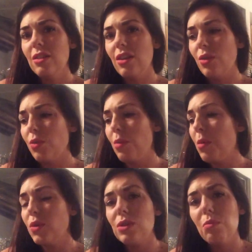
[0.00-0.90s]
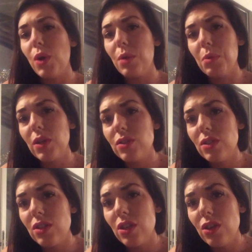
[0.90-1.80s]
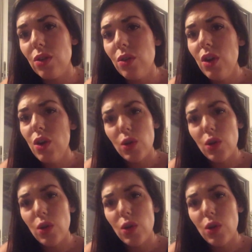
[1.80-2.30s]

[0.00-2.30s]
the most important person to you,